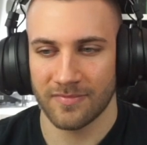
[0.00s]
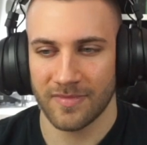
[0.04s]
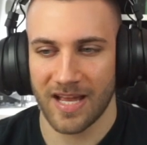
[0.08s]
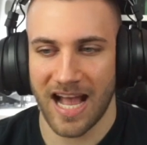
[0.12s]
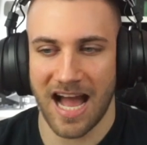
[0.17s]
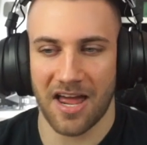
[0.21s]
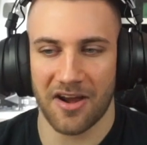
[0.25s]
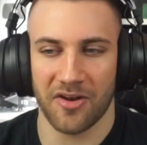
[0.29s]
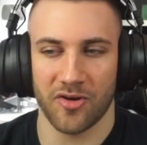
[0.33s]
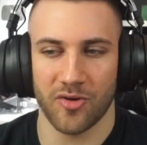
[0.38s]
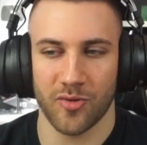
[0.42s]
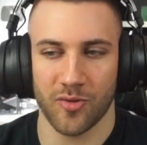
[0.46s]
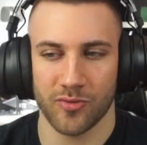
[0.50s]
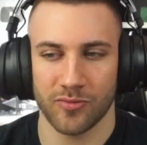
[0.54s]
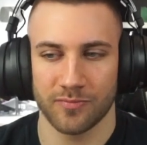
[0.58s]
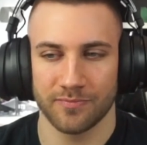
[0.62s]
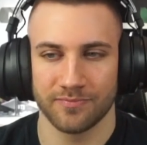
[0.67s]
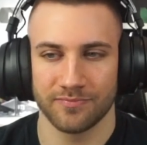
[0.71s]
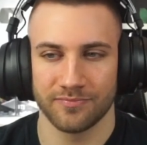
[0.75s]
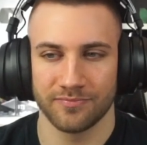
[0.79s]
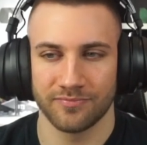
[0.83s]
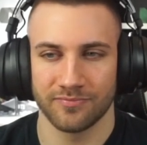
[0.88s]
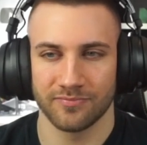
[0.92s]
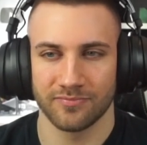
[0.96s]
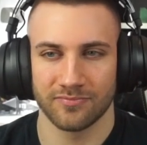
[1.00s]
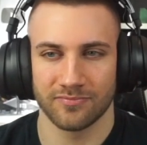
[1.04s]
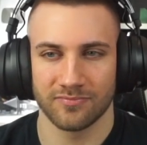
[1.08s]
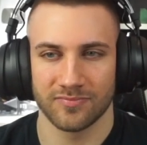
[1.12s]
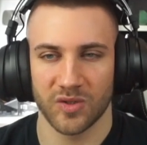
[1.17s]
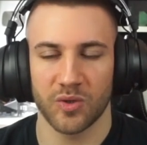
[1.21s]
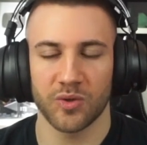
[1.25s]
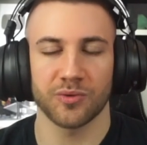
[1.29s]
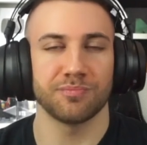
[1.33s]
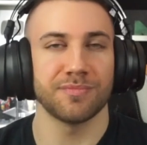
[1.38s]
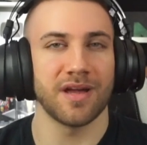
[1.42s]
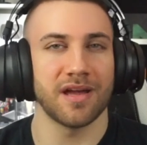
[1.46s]
I don't know.
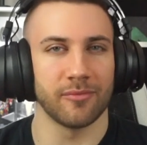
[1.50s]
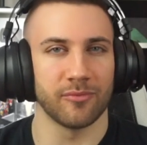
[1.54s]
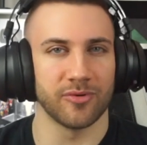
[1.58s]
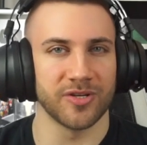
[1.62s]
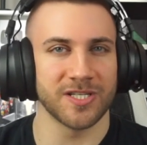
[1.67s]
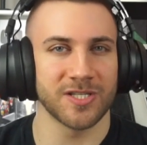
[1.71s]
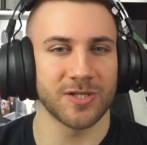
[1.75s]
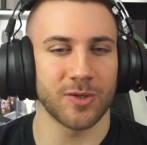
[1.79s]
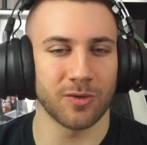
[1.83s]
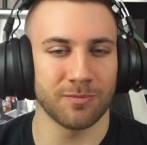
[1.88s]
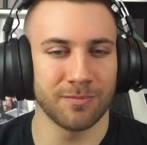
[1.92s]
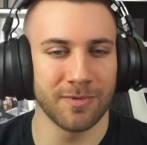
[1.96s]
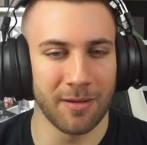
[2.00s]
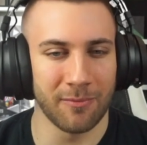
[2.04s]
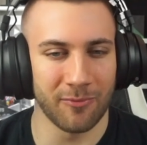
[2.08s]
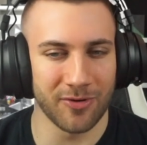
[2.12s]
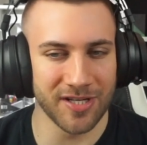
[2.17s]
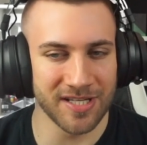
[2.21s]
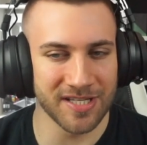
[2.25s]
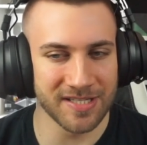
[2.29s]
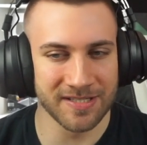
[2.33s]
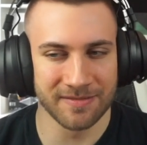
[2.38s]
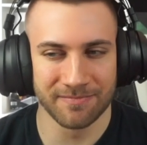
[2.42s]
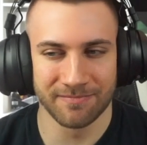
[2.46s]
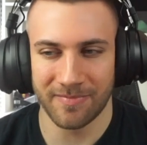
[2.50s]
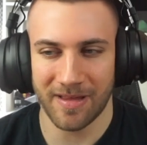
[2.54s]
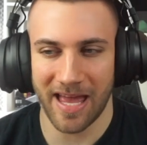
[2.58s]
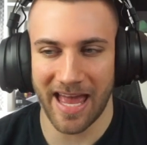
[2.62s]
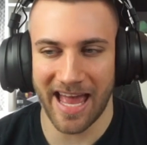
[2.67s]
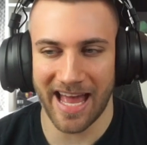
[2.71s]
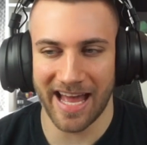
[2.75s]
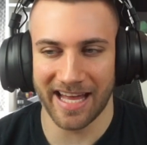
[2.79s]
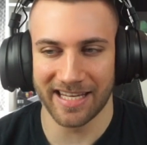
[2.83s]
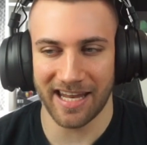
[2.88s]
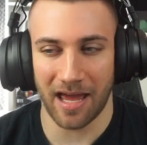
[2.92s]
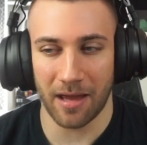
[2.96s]
Good memories.
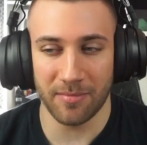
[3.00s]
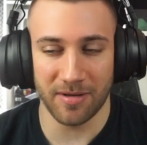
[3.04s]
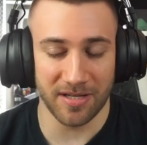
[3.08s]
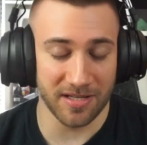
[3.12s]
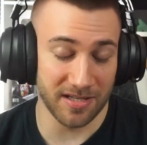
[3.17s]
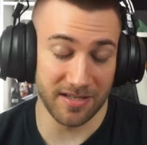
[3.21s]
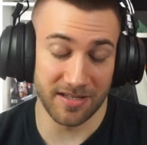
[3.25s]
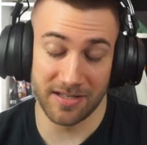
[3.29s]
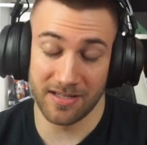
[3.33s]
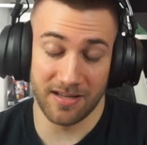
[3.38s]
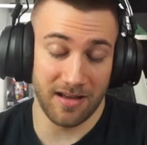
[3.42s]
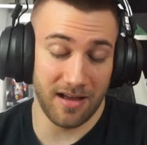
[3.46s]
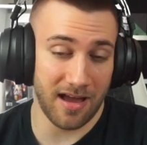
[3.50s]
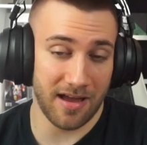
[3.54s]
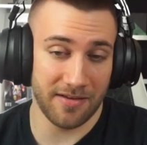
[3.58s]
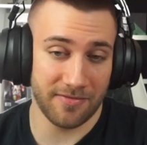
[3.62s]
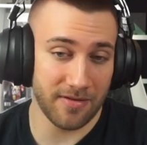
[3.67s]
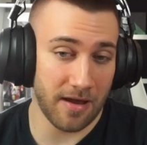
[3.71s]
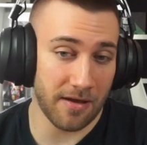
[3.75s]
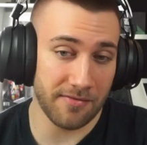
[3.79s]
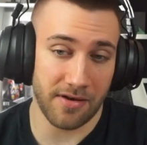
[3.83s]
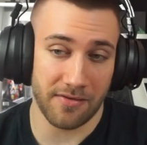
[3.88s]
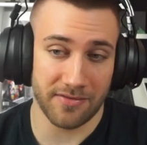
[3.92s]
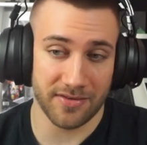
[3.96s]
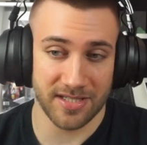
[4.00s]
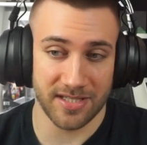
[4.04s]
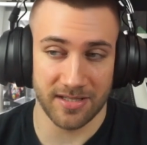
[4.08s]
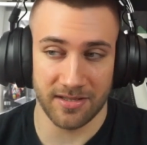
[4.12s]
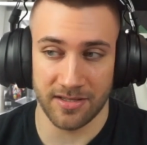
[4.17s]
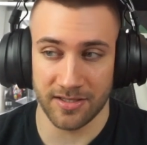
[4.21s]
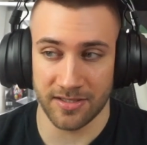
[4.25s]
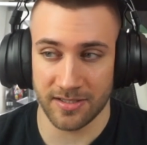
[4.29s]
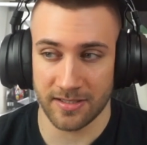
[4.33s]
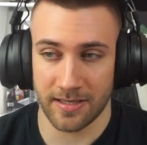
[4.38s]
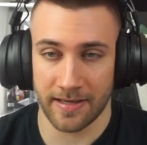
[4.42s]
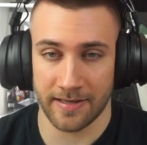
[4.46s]
And I mean, I've never seen
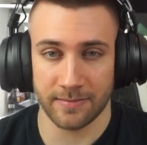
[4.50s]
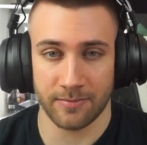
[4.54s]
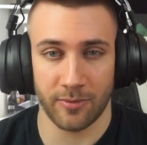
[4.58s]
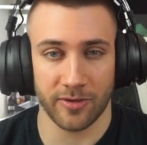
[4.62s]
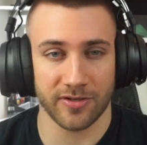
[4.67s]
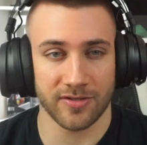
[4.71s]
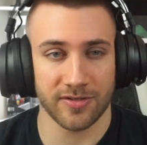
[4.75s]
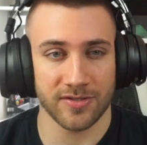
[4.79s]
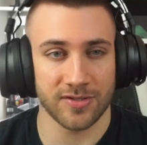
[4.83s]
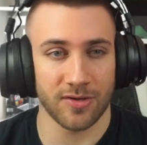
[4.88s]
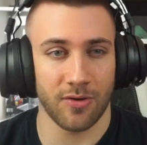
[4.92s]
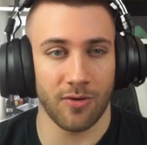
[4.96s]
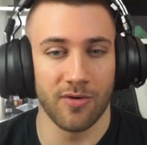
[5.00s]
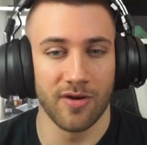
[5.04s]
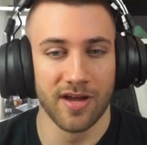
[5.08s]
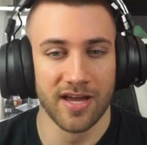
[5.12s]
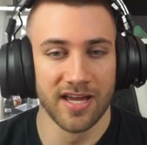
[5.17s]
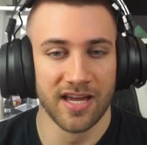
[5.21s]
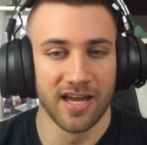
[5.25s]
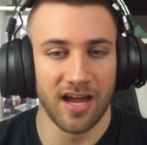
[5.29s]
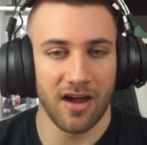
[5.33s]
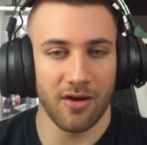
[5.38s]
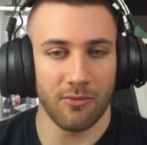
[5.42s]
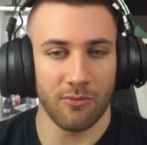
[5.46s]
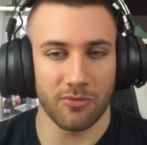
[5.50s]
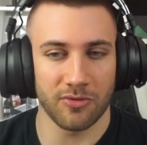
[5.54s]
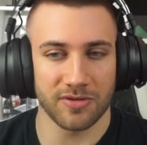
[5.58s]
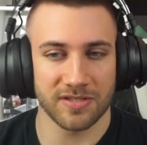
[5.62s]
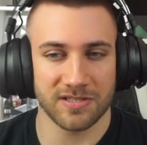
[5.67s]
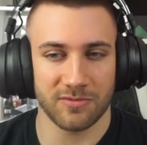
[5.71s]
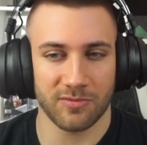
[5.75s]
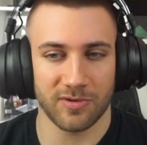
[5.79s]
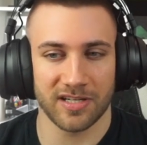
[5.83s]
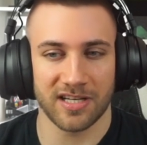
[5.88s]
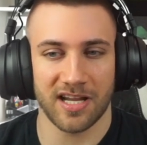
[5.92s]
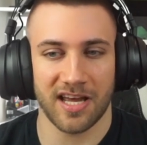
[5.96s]
this dance practice, so it
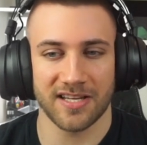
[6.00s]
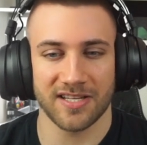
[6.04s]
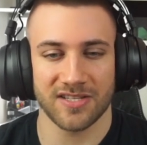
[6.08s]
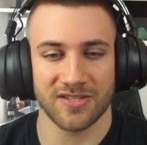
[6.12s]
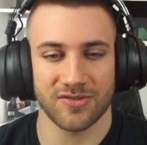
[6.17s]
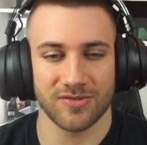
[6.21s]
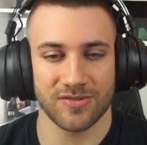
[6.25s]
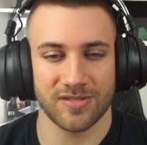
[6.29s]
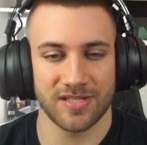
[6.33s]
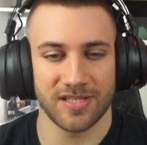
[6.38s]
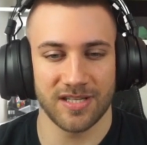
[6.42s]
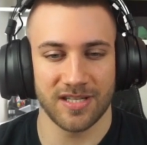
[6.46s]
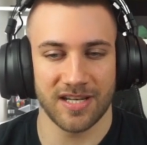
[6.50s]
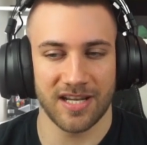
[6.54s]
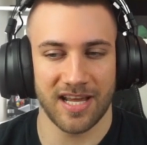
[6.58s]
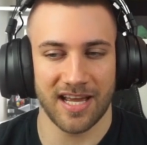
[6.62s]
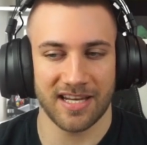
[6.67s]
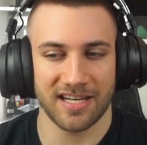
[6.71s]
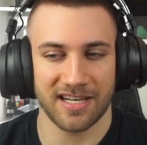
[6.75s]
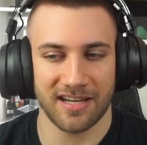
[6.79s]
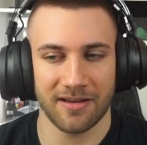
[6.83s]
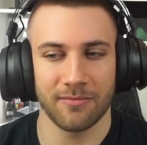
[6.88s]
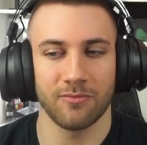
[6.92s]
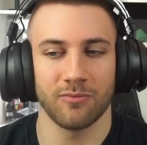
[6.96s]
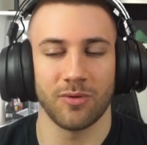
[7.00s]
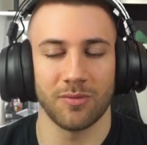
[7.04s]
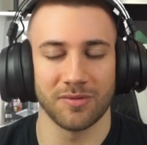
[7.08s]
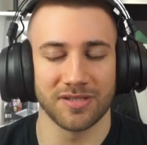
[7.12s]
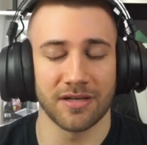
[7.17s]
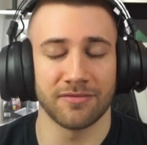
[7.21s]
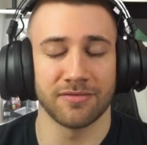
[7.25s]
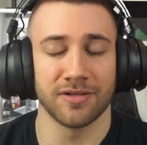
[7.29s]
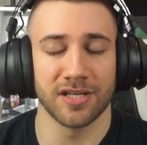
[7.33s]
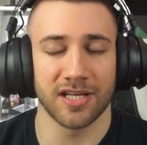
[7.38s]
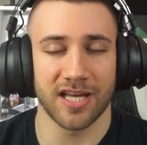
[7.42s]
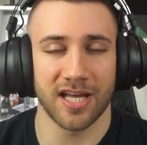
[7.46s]
was really nice to see it, and we will
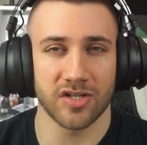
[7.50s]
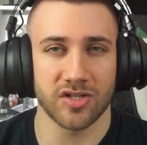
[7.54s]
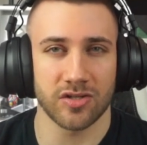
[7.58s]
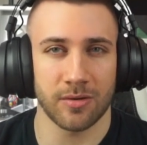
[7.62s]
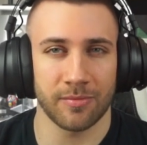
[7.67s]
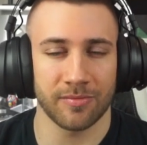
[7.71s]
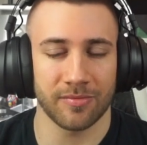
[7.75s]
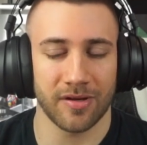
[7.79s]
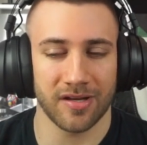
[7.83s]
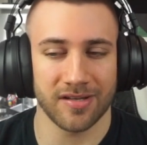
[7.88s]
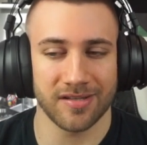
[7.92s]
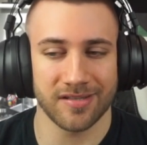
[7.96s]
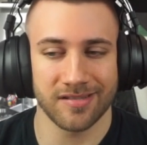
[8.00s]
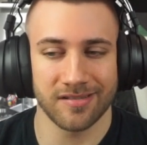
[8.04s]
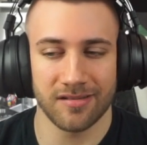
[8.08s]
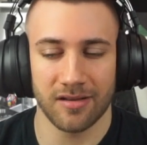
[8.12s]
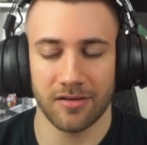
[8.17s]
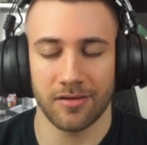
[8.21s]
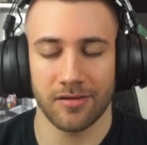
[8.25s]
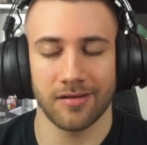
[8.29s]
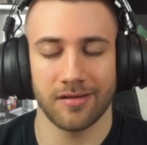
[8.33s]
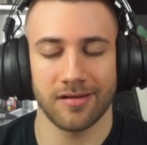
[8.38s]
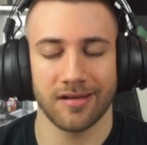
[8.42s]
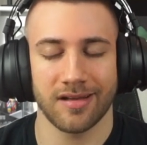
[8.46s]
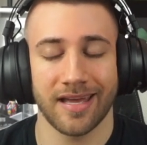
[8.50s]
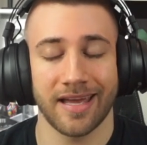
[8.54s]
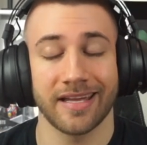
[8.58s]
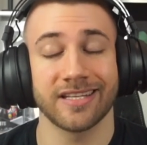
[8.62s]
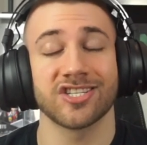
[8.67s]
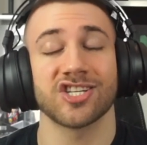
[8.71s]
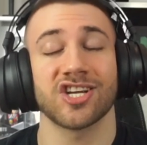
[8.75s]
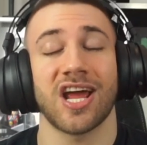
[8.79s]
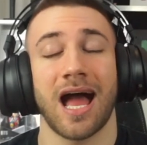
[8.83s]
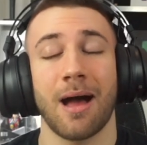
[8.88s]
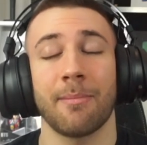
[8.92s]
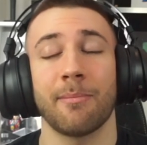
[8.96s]
definitely catch up, I guess,
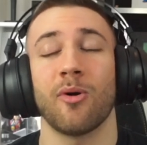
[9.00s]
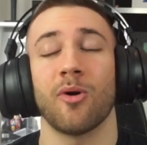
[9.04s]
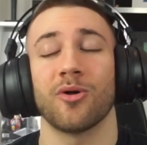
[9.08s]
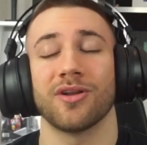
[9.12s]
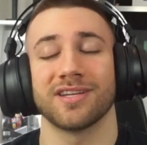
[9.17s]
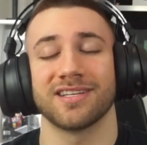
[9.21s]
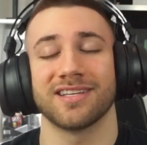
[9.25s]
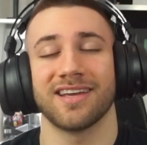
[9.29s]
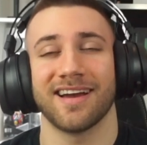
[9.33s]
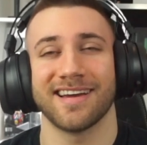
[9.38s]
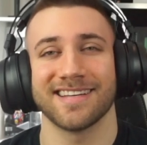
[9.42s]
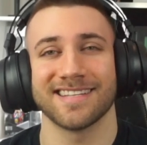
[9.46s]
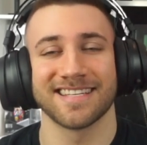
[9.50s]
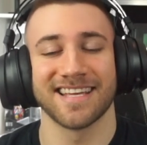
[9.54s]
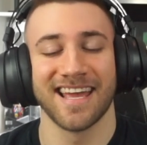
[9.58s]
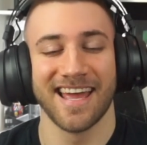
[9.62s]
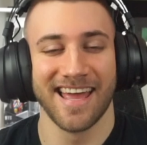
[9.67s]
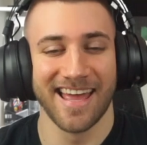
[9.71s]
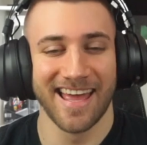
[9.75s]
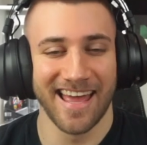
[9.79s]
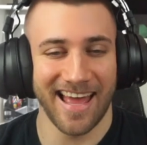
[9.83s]
catch up on it, guys.